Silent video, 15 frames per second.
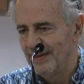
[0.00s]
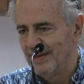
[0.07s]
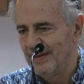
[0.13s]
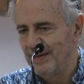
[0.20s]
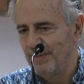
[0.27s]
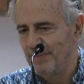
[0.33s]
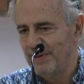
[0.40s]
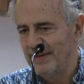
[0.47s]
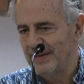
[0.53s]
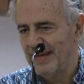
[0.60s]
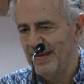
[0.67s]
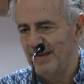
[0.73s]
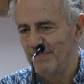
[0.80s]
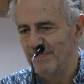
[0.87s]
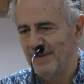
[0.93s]
he
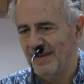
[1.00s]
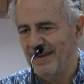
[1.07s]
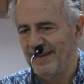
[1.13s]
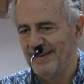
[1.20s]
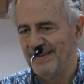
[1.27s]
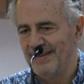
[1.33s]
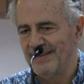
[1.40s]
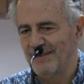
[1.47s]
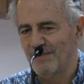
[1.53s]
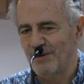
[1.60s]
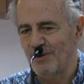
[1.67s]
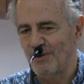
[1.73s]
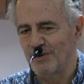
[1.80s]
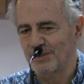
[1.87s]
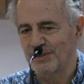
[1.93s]
became a,
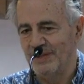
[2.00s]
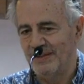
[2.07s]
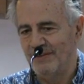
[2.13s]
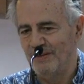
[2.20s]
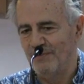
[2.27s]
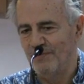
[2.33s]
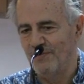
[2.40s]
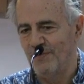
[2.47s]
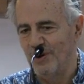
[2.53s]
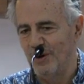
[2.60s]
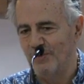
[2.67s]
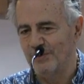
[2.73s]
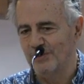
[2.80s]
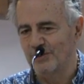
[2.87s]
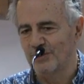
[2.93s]
he
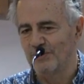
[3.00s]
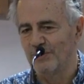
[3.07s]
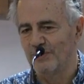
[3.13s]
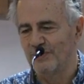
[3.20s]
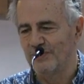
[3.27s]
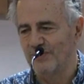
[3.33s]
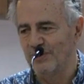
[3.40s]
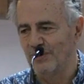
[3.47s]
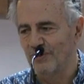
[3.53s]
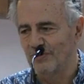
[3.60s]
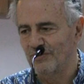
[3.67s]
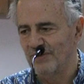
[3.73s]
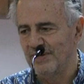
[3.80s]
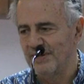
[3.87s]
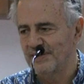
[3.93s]
followed the school of
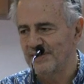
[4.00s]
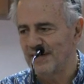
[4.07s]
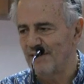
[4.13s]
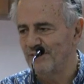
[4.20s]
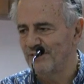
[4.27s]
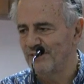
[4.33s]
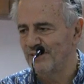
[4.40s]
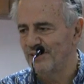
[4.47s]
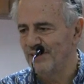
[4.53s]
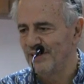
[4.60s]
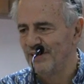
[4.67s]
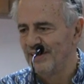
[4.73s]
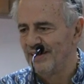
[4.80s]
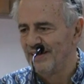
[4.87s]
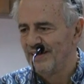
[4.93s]
Diogenes after
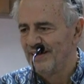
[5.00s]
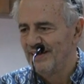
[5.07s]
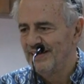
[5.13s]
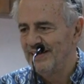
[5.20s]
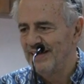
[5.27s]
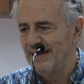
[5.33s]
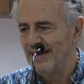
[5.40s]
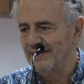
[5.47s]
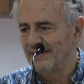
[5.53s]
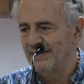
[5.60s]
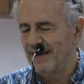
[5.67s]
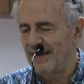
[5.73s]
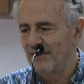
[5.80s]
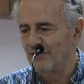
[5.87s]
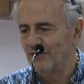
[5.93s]
he had
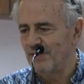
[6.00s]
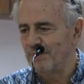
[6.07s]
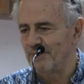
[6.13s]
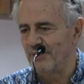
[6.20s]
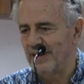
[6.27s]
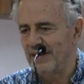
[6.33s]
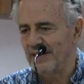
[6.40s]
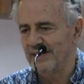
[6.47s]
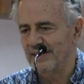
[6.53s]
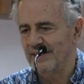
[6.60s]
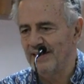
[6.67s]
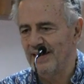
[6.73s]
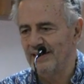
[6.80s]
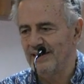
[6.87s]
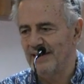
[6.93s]
an, a shipwreck and
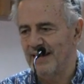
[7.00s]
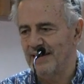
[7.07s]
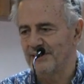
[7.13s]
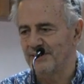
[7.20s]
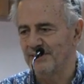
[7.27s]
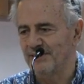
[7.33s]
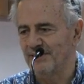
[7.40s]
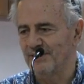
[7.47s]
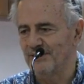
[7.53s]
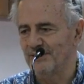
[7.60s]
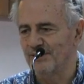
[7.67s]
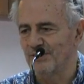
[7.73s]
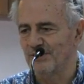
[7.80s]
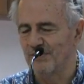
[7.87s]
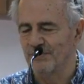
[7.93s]
he had an accident.
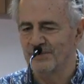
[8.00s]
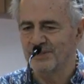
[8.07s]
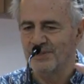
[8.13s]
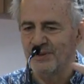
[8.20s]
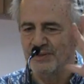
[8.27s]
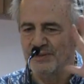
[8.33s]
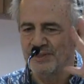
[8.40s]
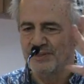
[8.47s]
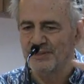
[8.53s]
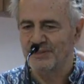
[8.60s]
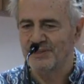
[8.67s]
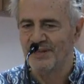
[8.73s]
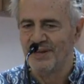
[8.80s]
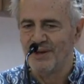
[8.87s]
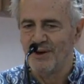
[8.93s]
So there was the,
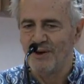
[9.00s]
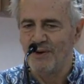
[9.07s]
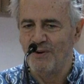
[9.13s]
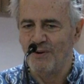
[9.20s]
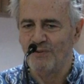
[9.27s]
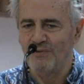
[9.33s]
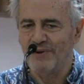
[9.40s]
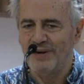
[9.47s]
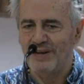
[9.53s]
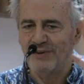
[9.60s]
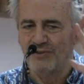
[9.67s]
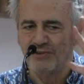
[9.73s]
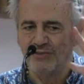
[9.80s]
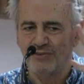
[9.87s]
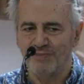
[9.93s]
this whole
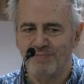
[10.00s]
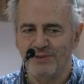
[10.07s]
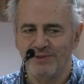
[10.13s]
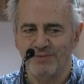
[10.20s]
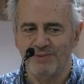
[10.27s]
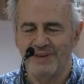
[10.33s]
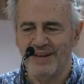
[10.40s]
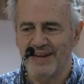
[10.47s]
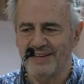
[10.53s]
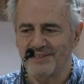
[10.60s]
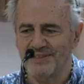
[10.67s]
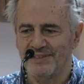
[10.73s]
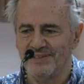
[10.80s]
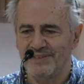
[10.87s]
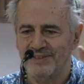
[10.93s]
relationship between
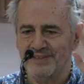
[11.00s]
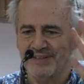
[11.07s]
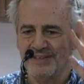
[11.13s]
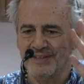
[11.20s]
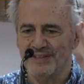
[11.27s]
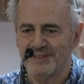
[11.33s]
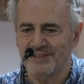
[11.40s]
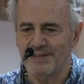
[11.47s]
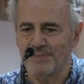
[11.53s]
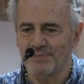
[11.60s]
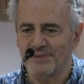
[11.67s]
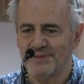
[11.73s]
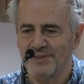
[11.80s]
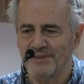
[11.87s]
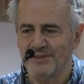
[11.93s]
accident and
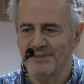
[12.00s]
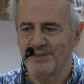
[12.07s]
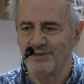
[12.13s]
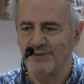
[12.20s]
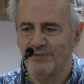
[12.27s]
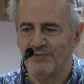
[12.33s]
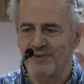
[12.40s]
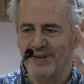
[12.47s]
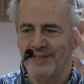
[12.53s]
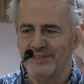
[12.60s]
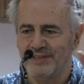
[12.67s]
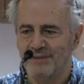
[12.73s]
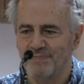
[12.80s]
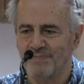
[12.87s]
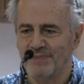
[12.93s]
substance that you find
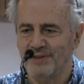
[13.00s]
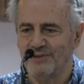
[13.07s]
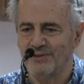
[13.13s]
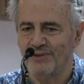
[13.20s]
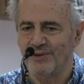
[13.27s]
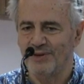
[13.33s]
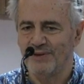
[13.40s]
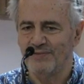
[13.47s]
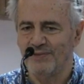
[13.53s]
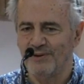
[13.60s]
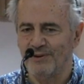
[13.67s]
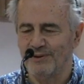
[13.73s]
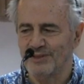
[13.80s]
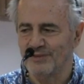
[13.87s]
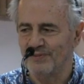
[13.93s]
in Platonic
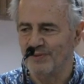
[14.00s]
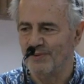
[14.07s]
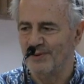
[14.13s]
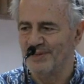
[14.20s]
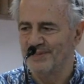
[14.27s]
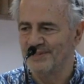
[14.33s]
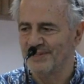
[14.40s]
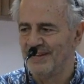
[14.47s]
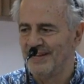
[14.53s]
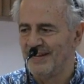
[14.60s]
philosophy. What is